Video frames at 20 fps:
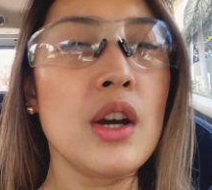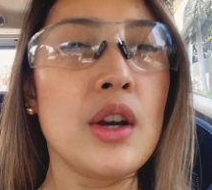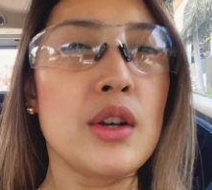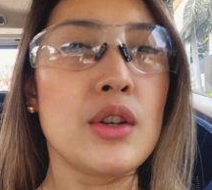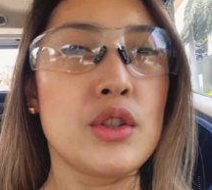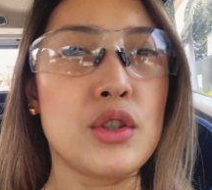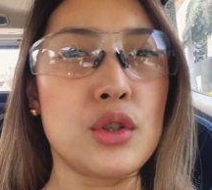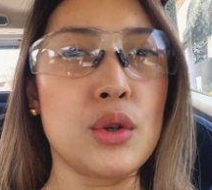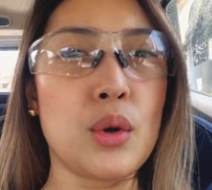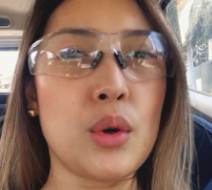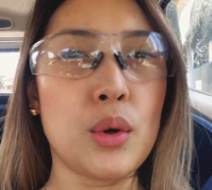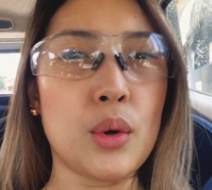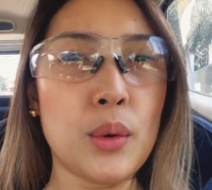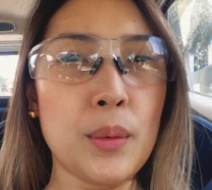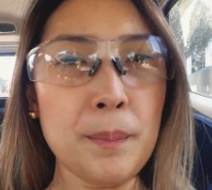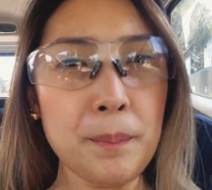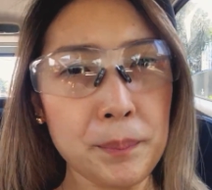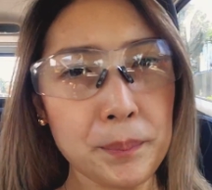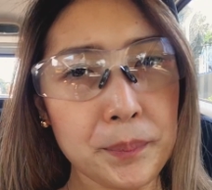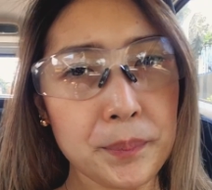So
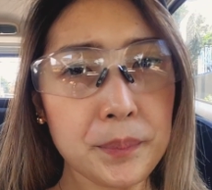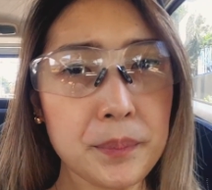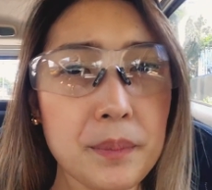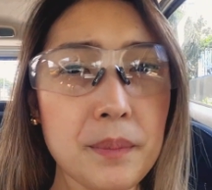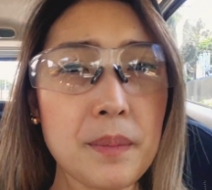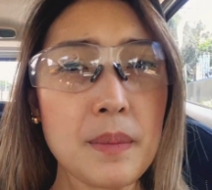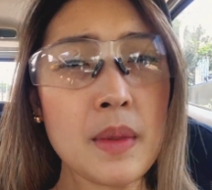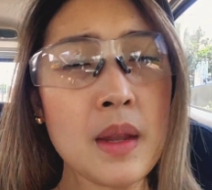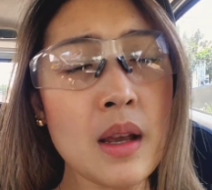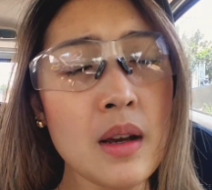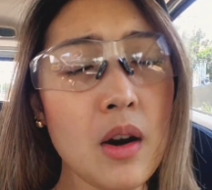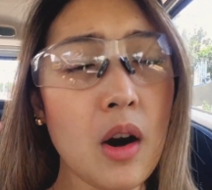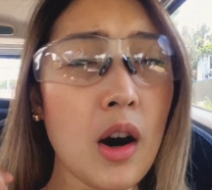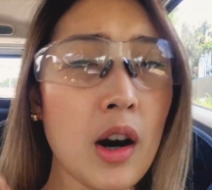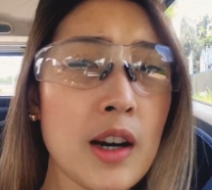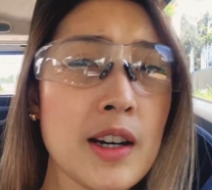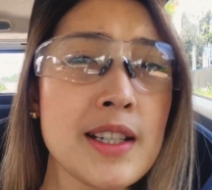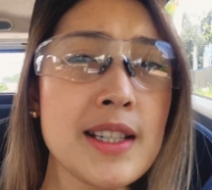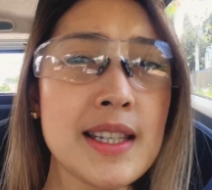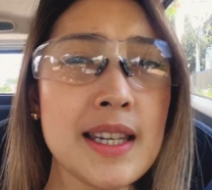
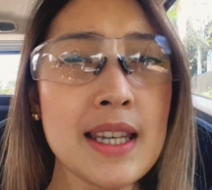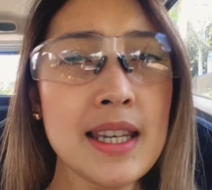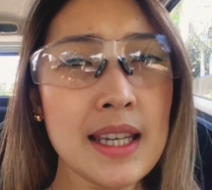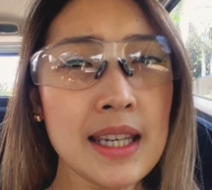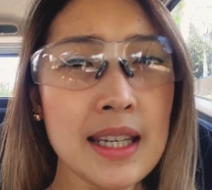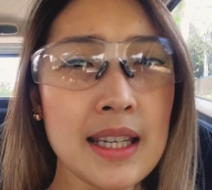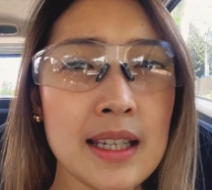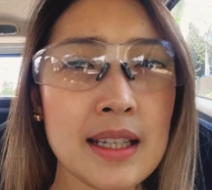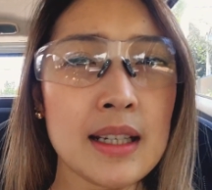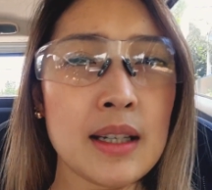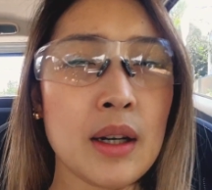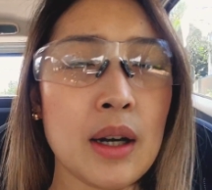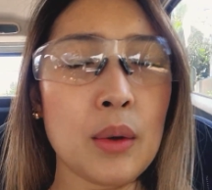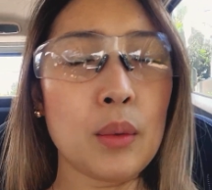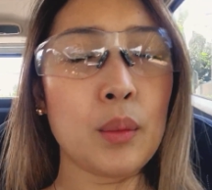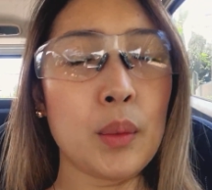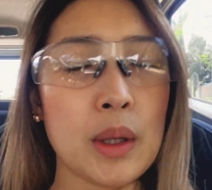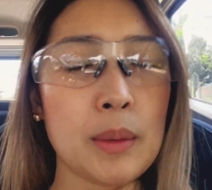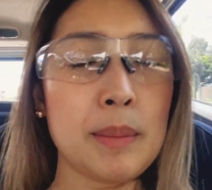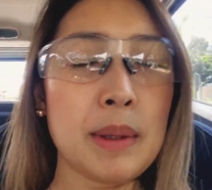RCE
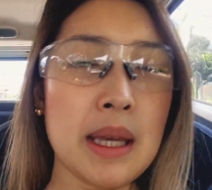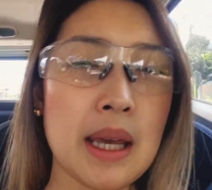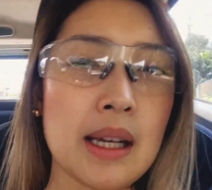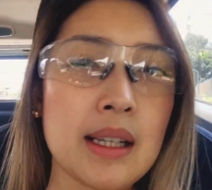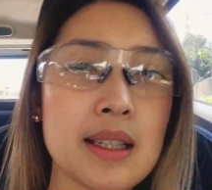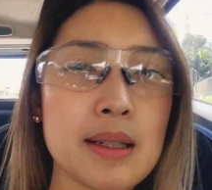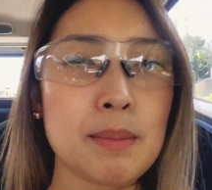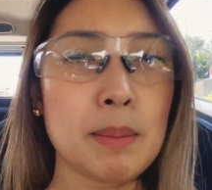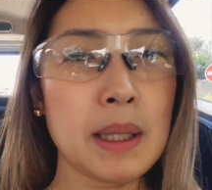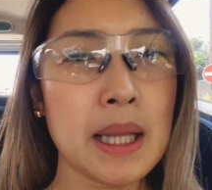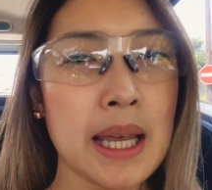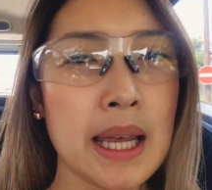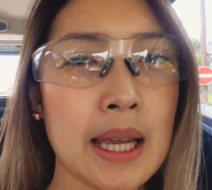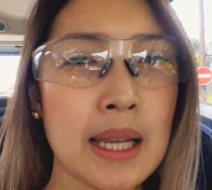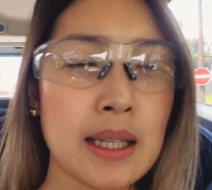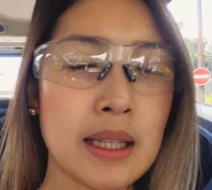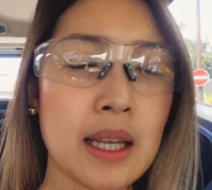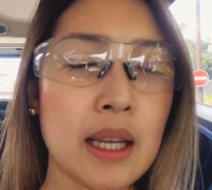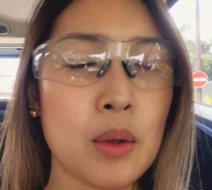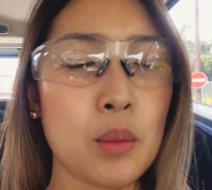will be
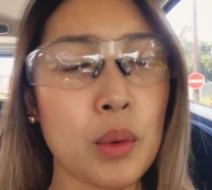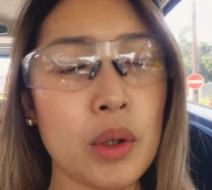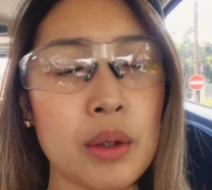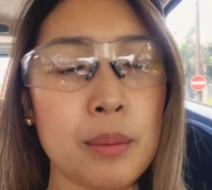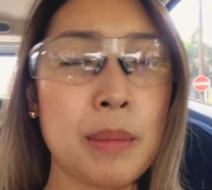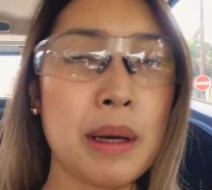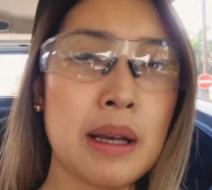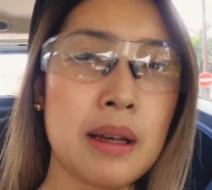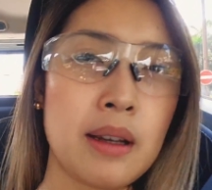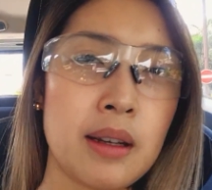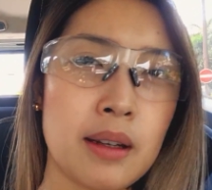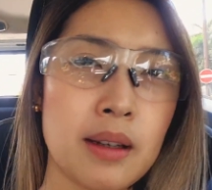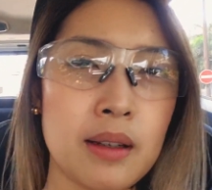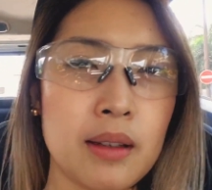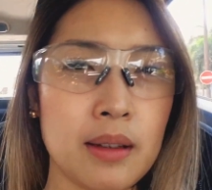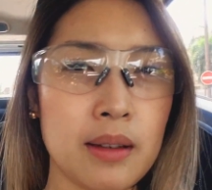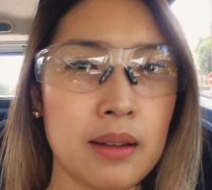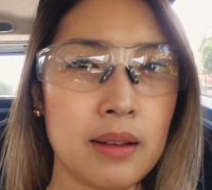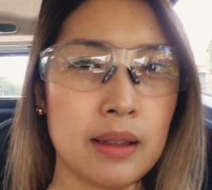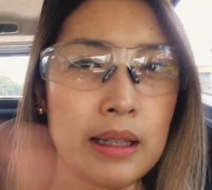explained in one of my
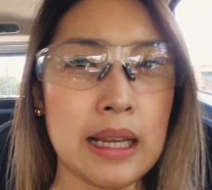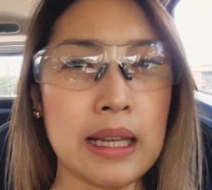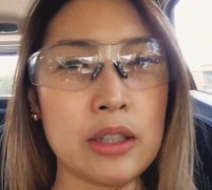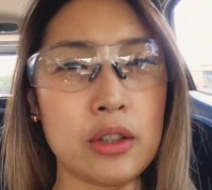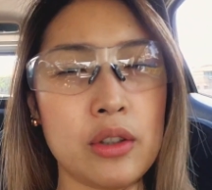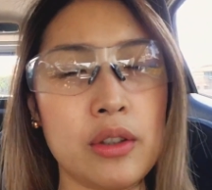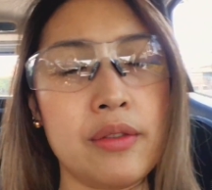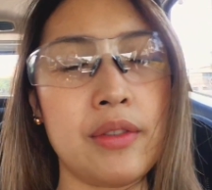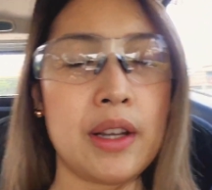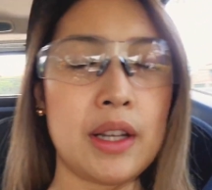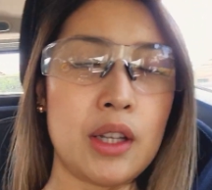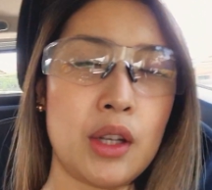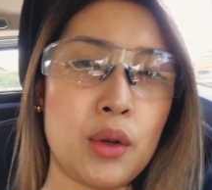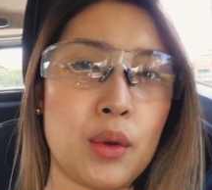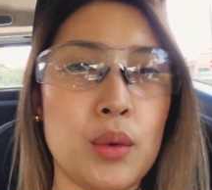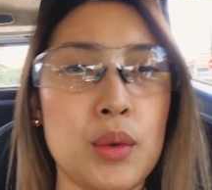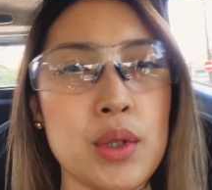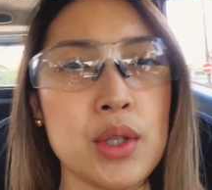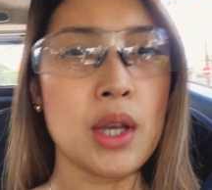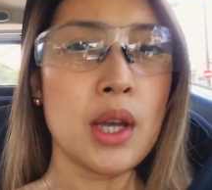later
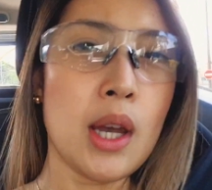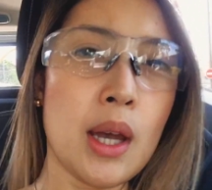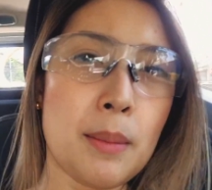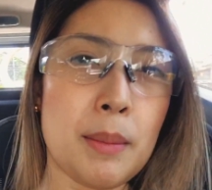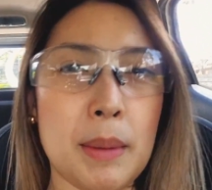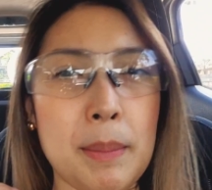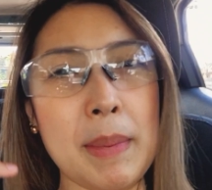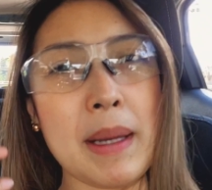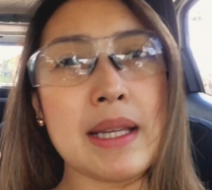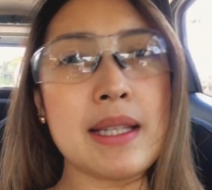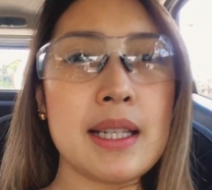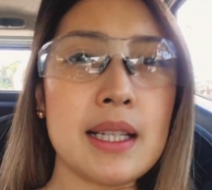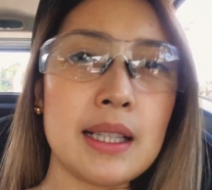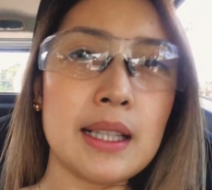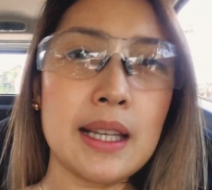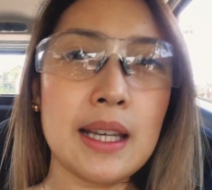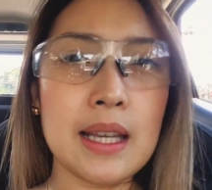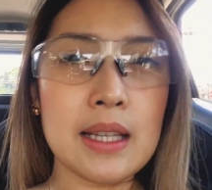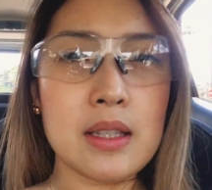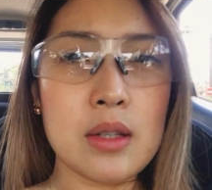videos, but
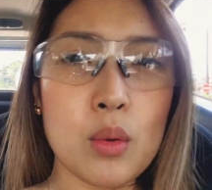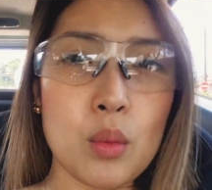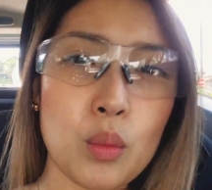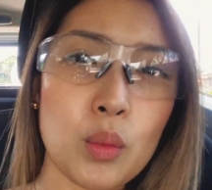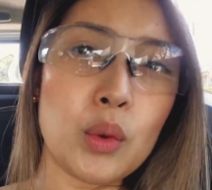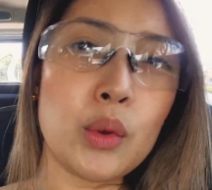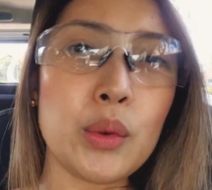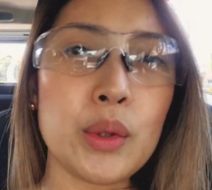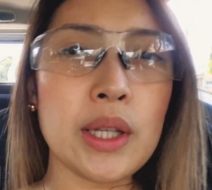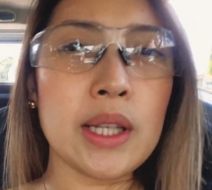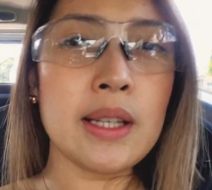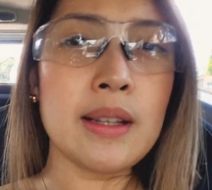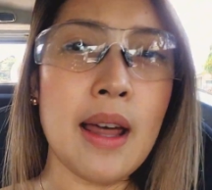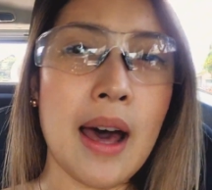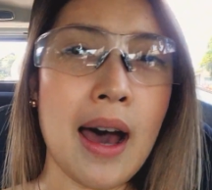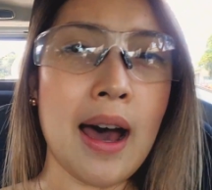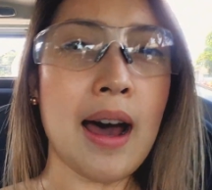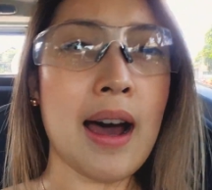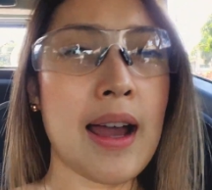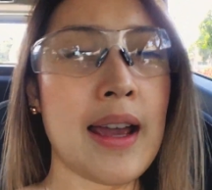basically it's a wound in the
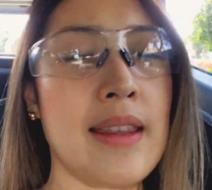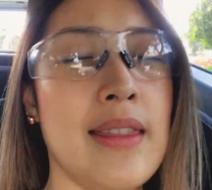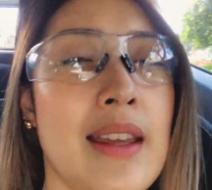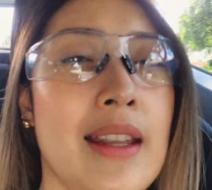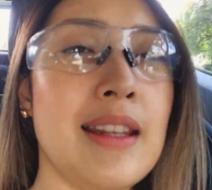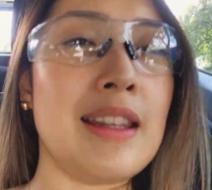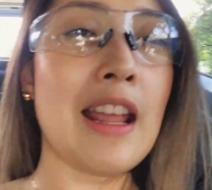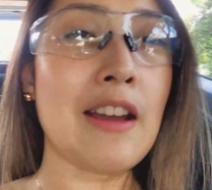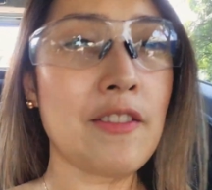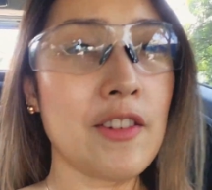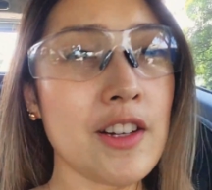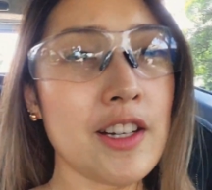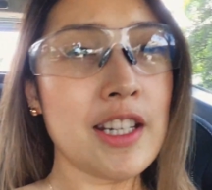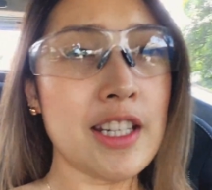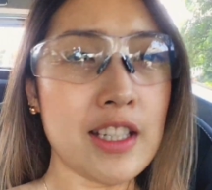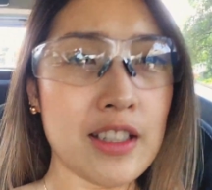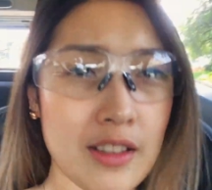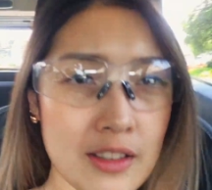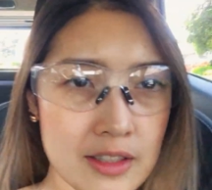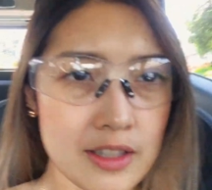eye that never
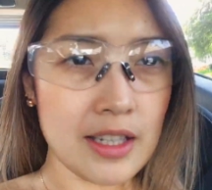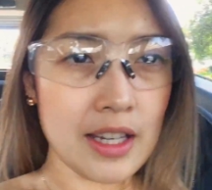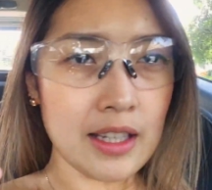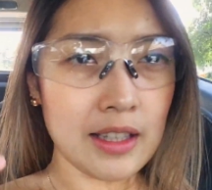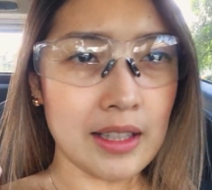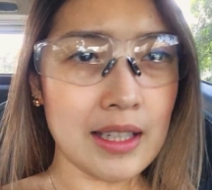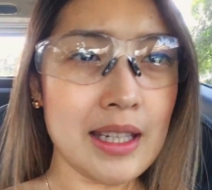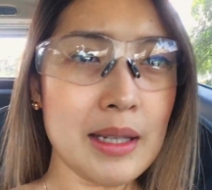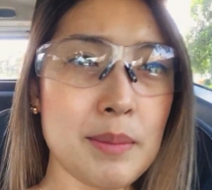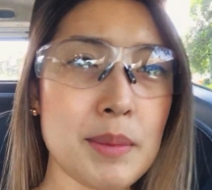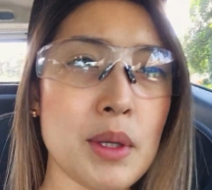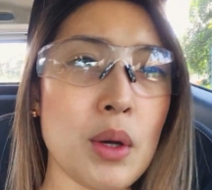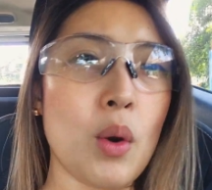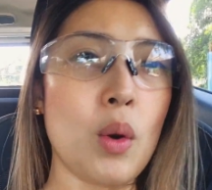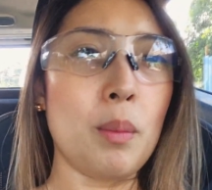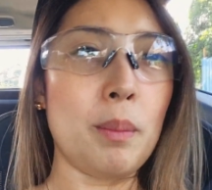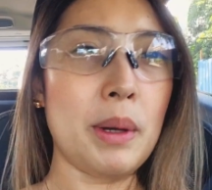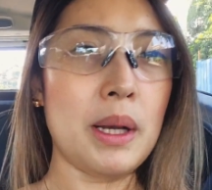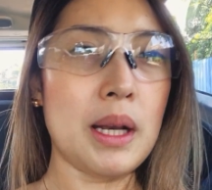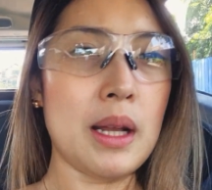heals. It keeps
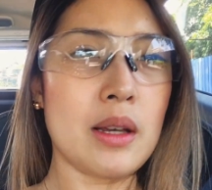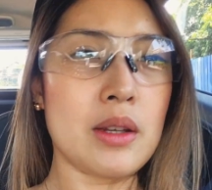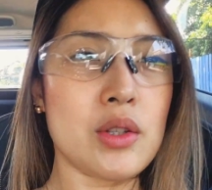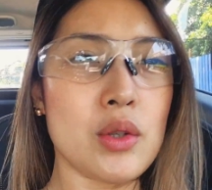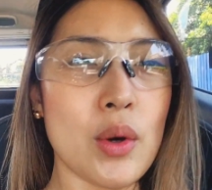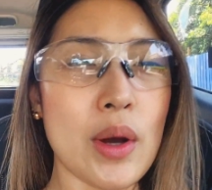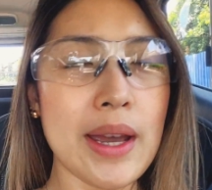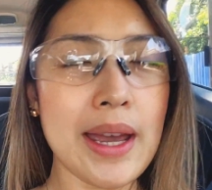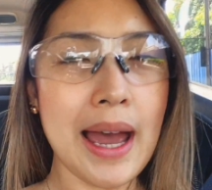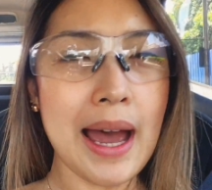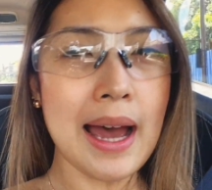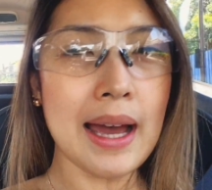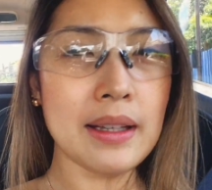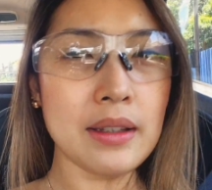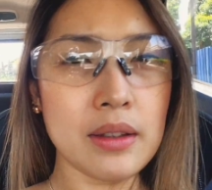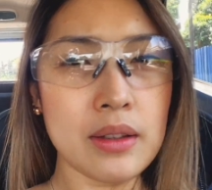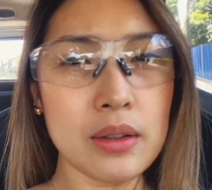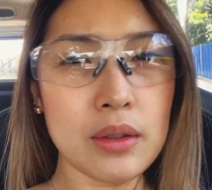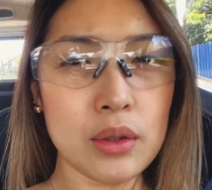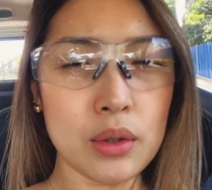opening, so I had
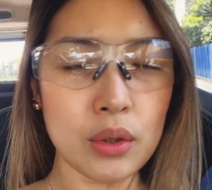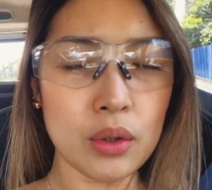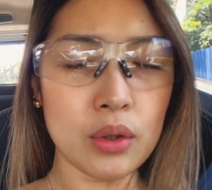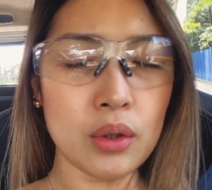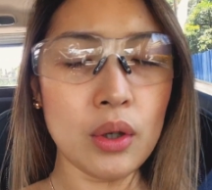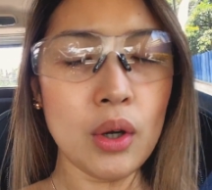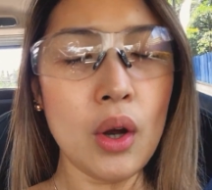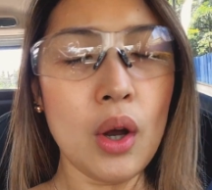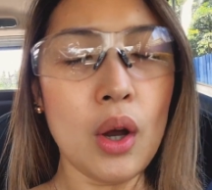to